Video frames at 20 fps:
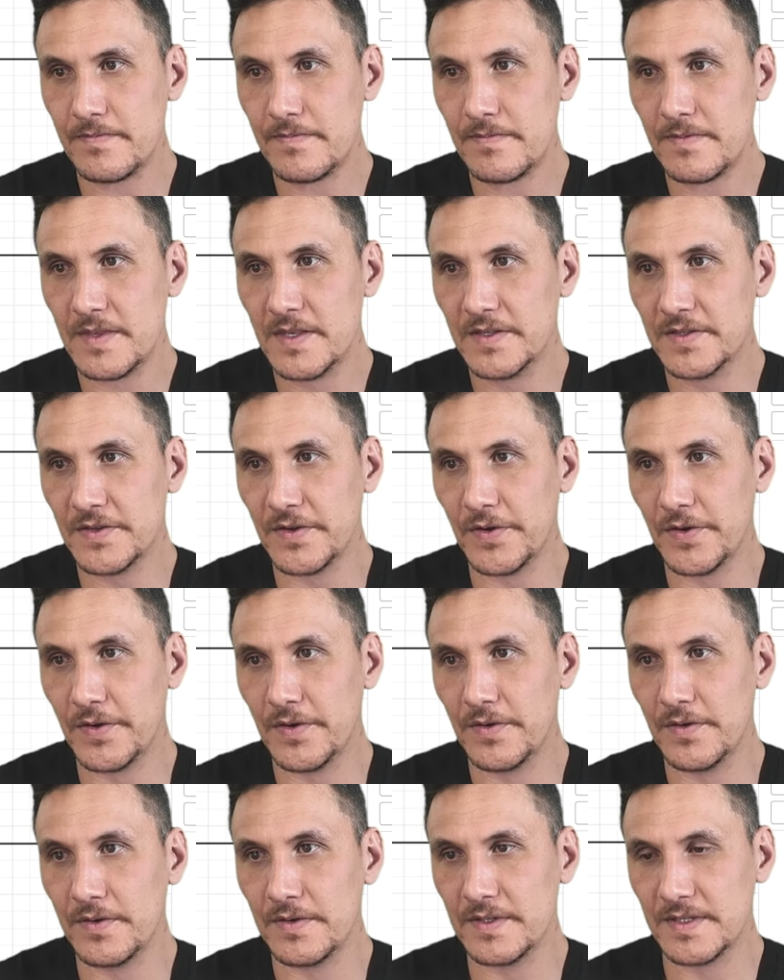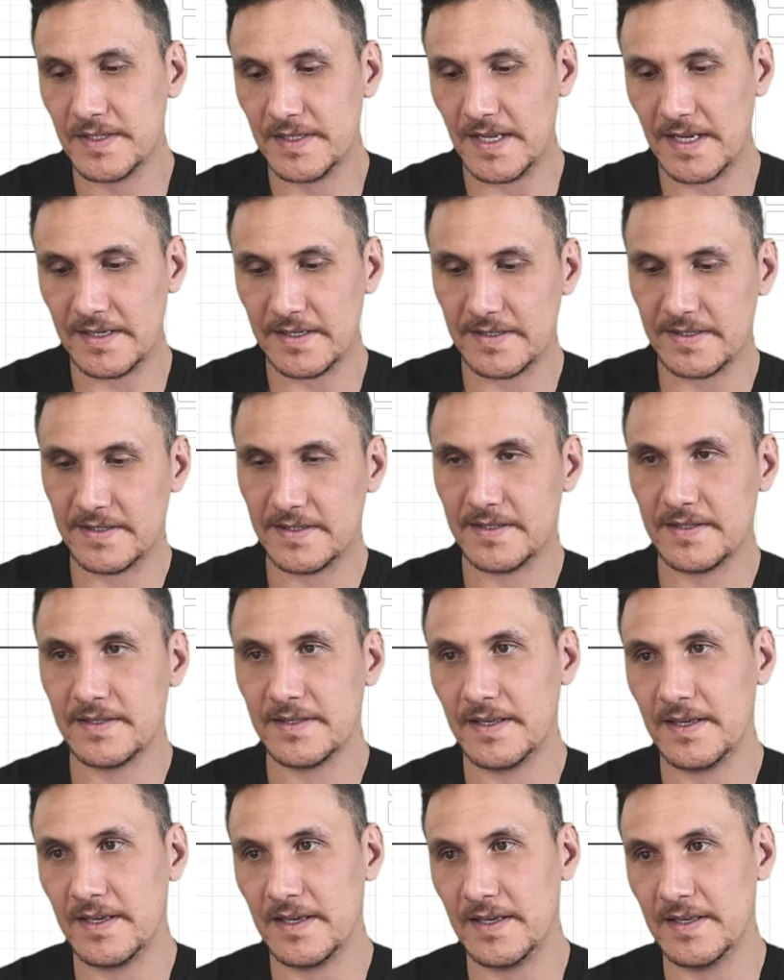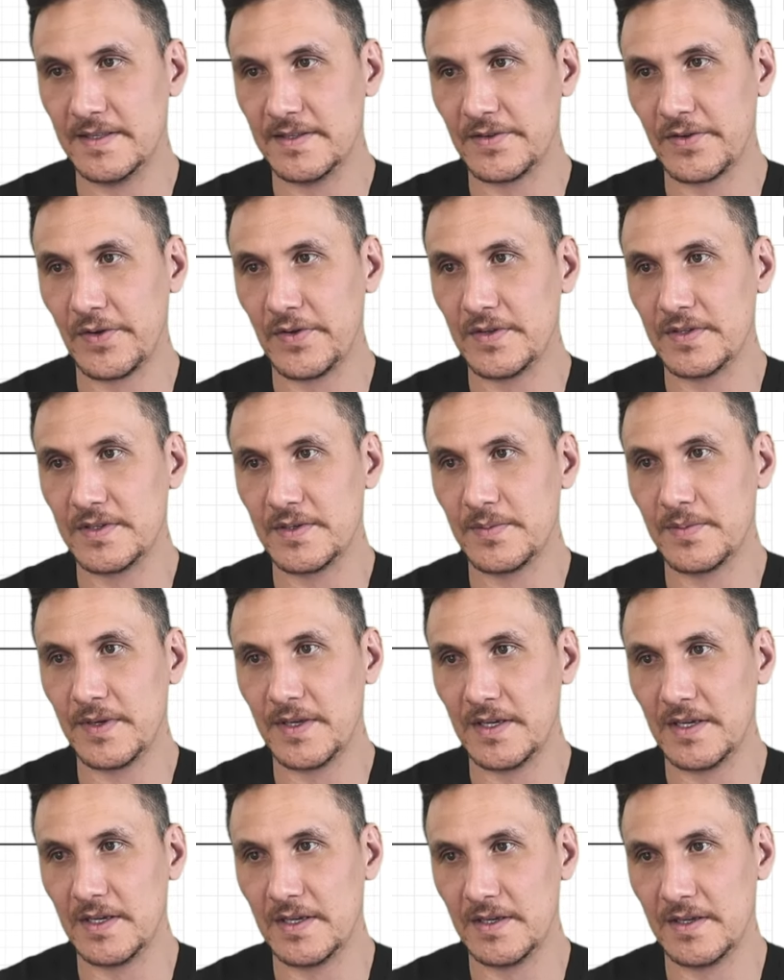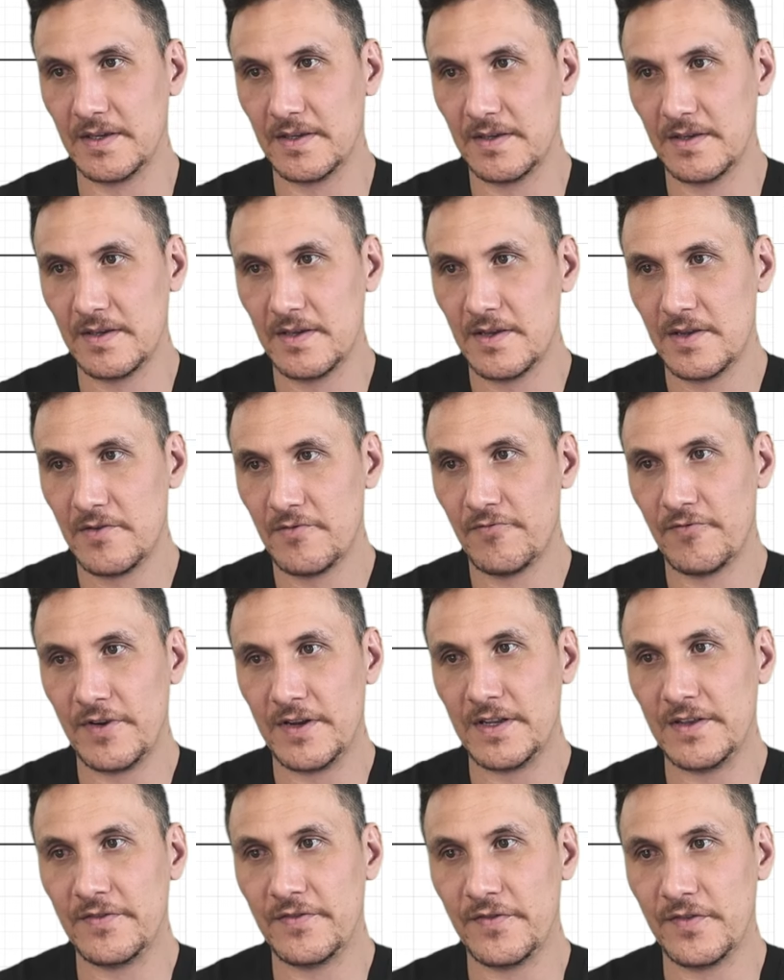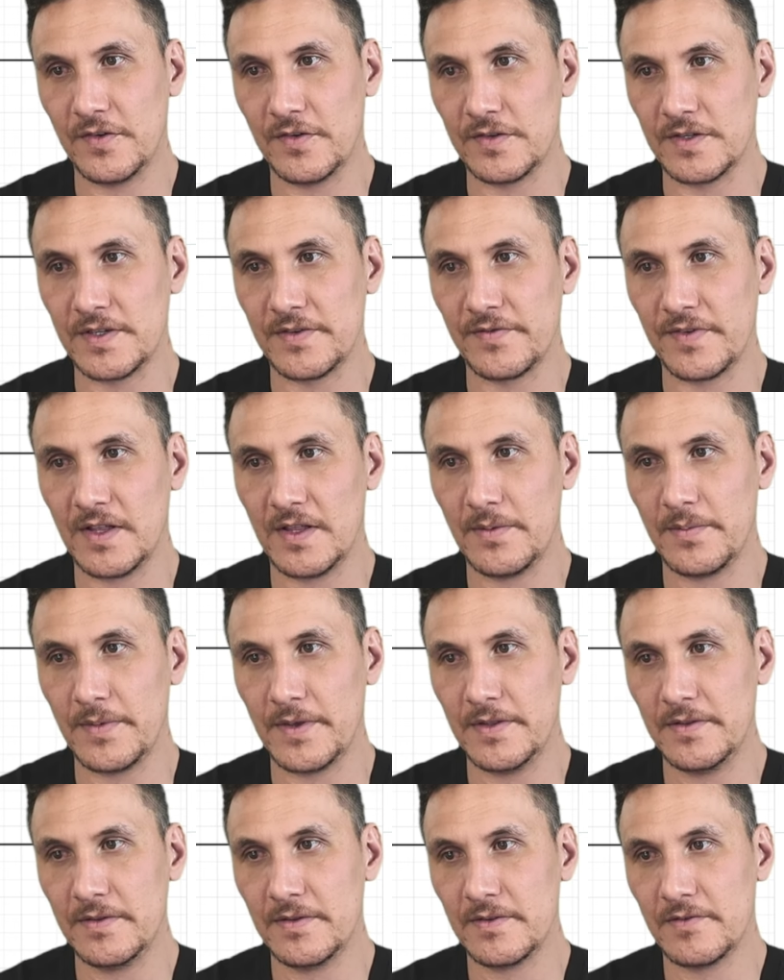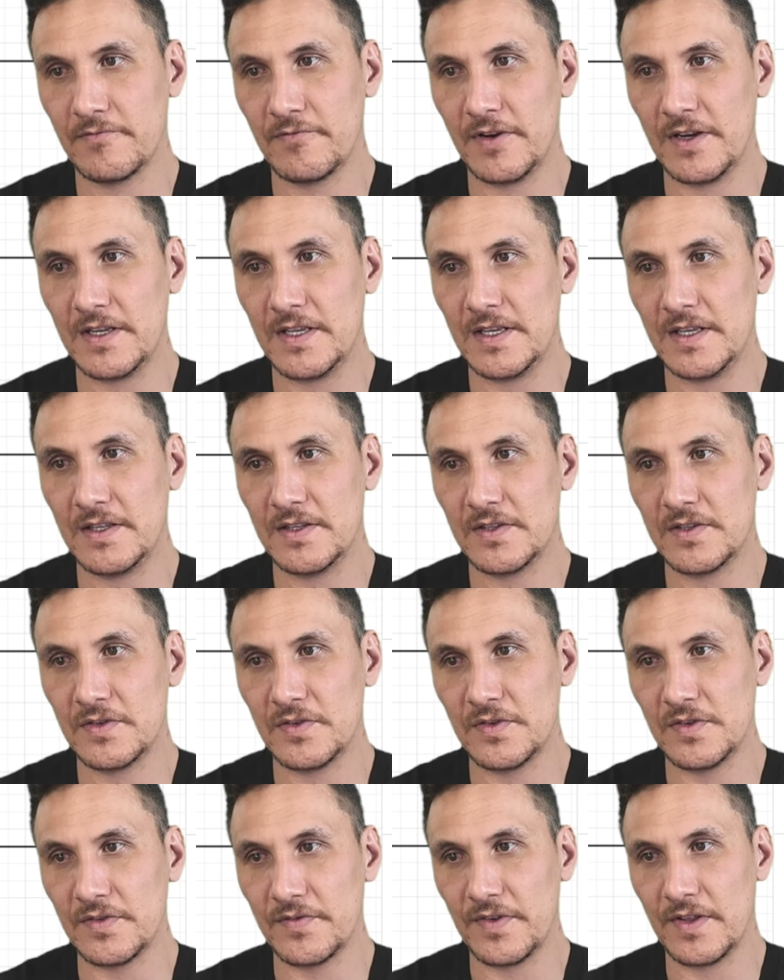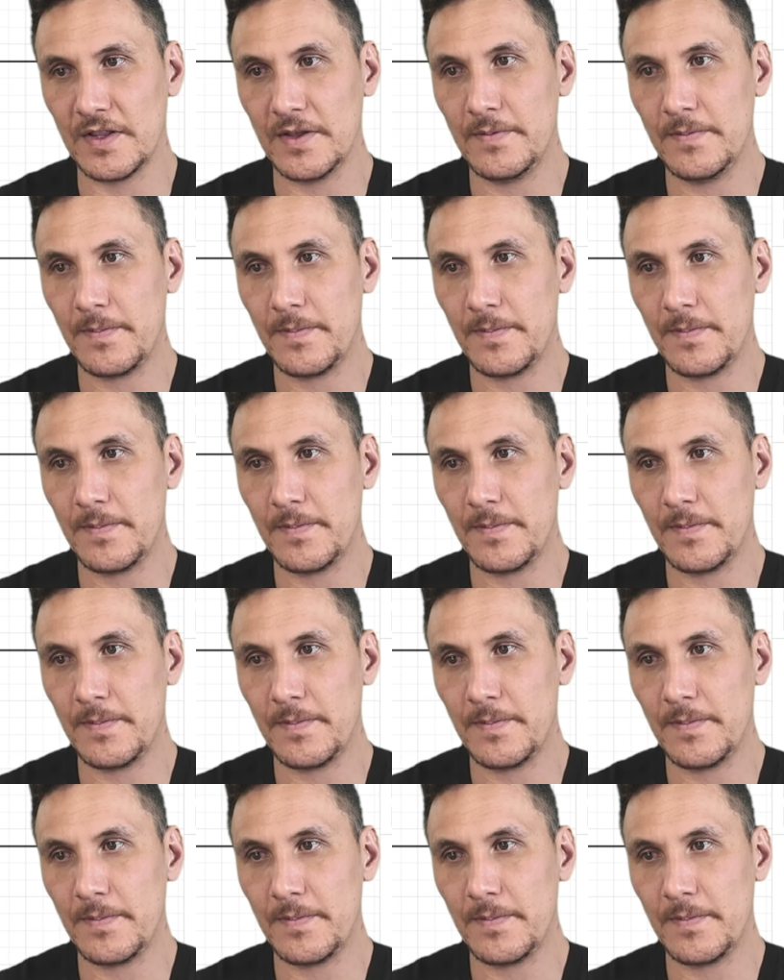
so status is going to be ready for development, ready to develop.